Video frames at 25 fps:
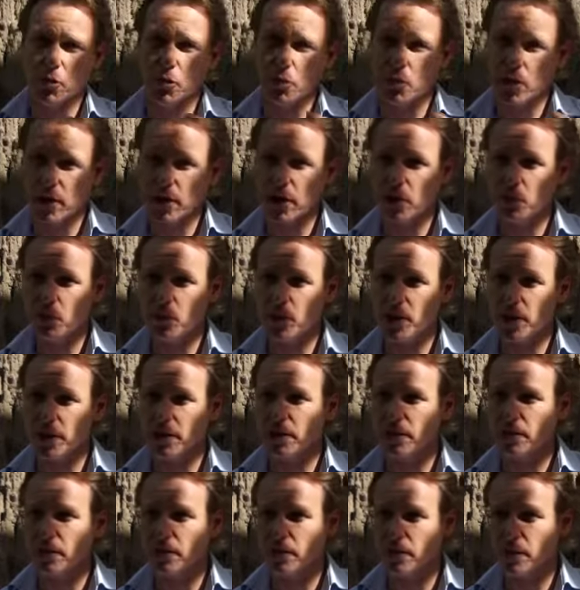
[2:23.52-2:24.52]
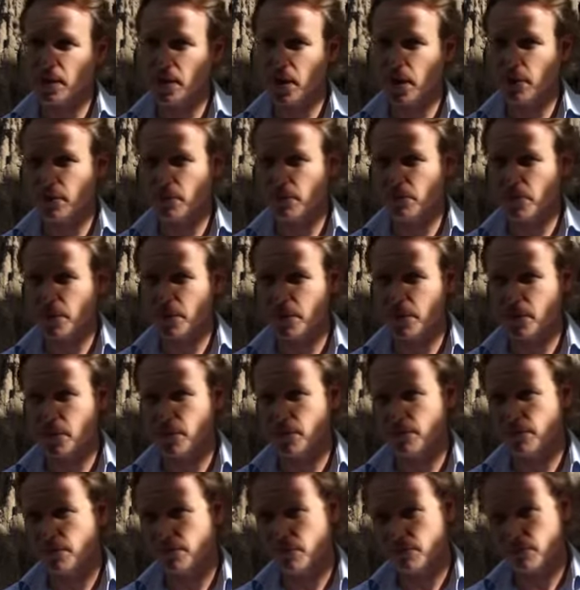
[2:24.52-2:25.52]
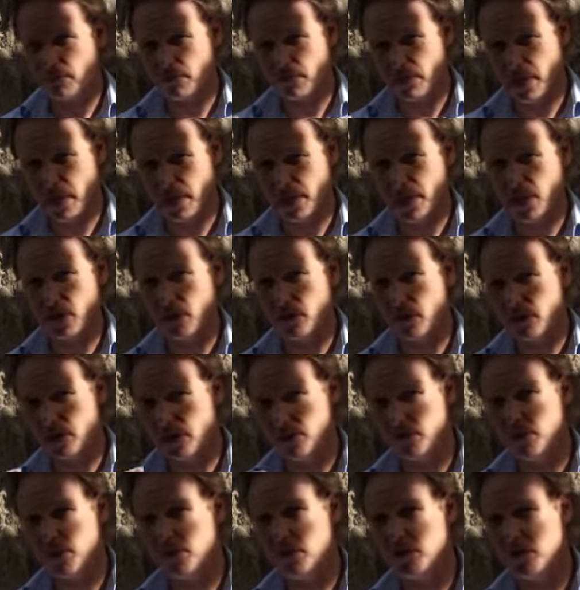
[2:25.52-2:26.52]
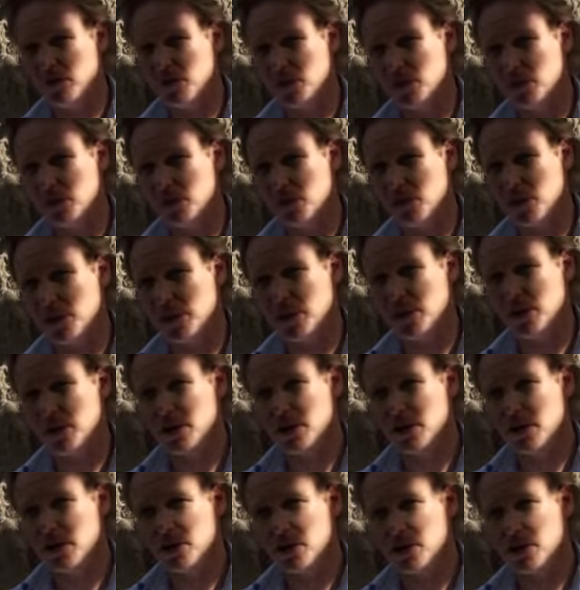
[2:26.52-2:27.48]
We're working with the governments of Angola, Namibia and Botswana